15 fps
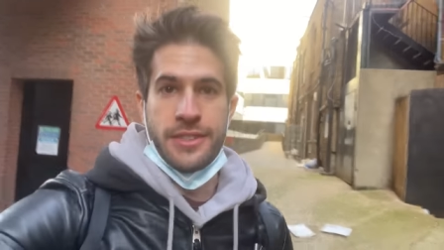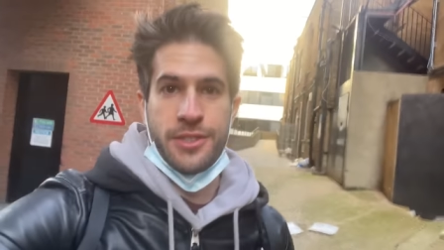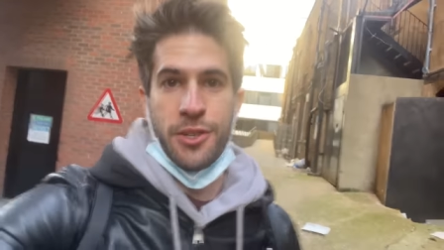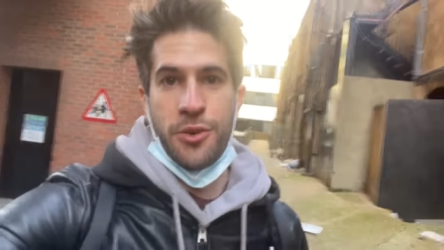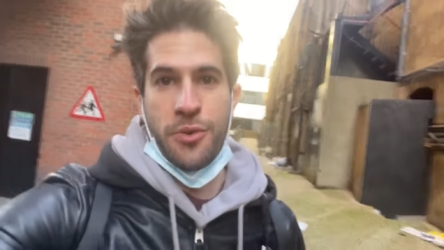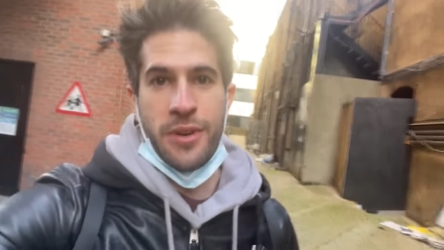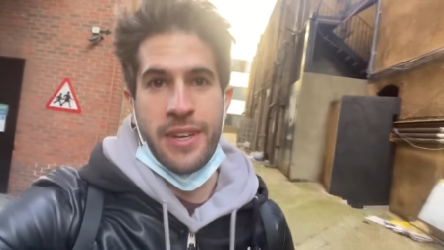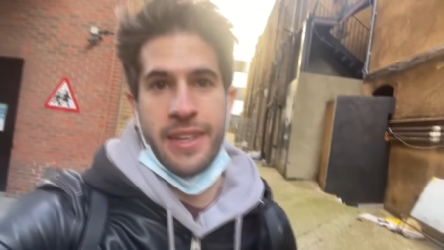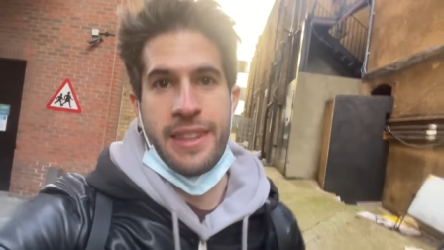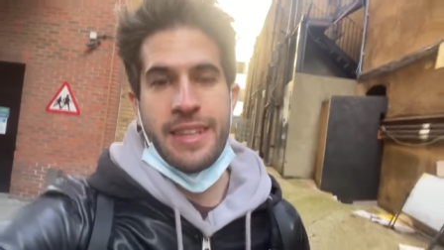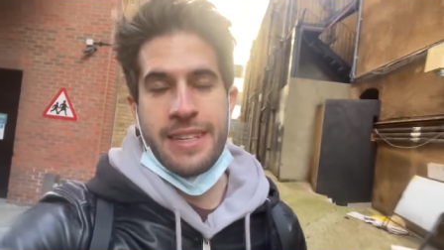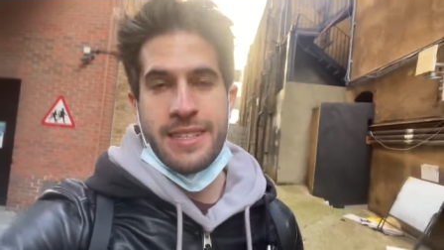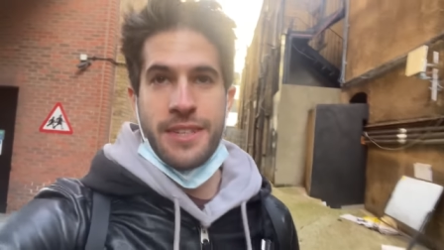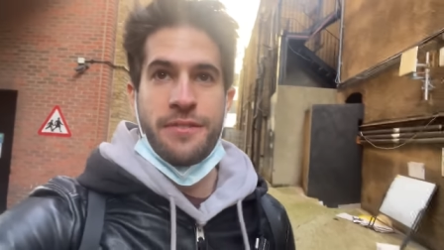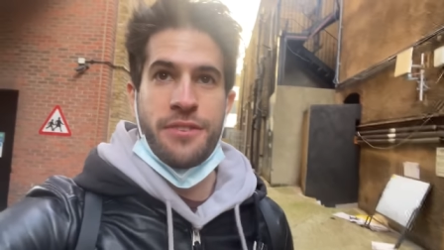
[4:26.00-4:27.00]
So that
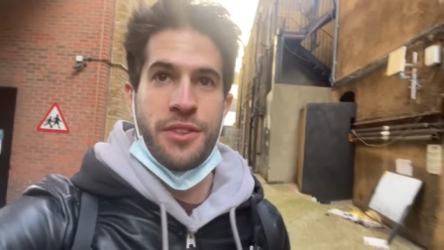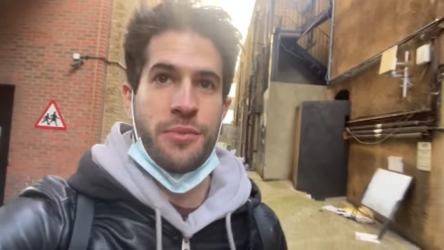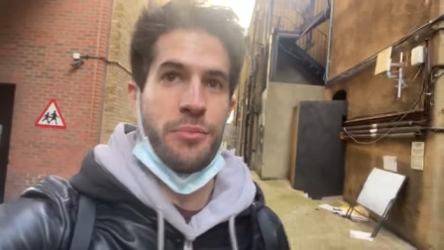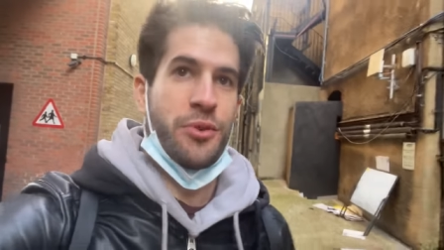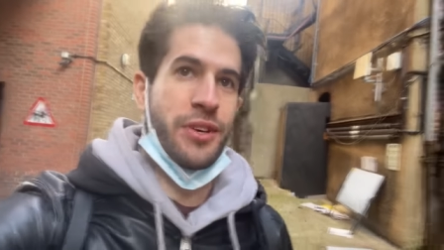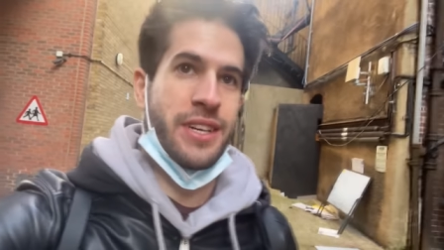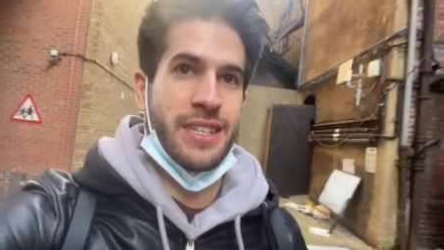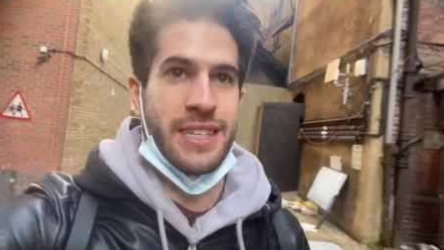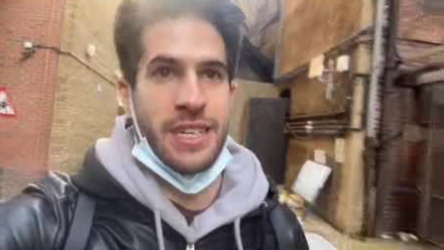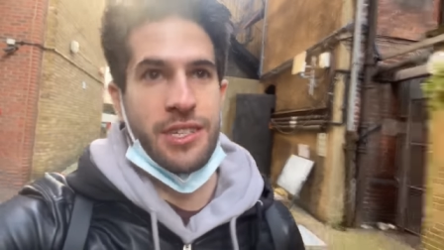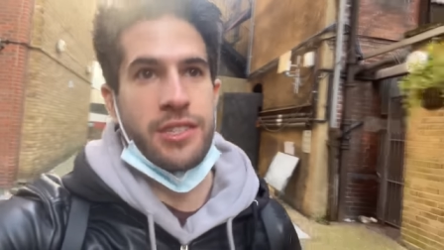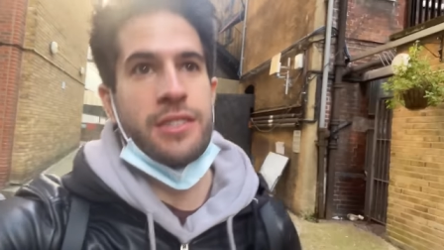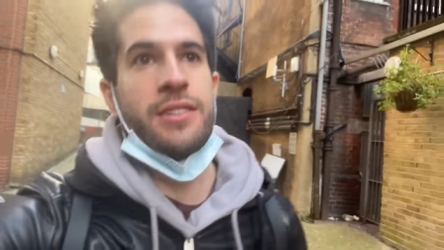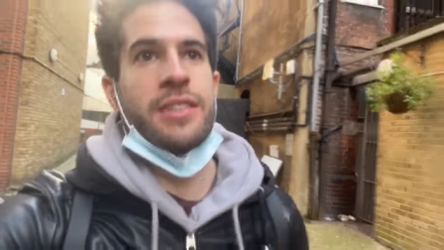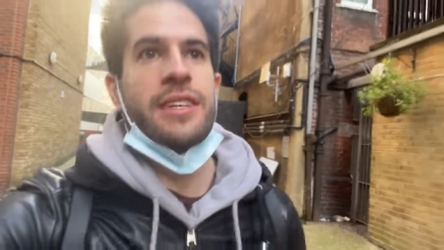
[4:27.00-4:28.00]
is it for the morning
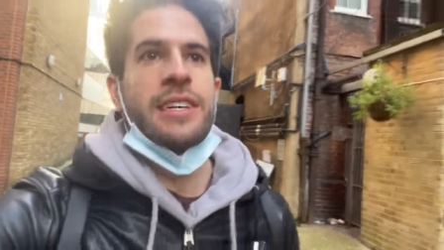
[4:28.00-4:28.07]
session.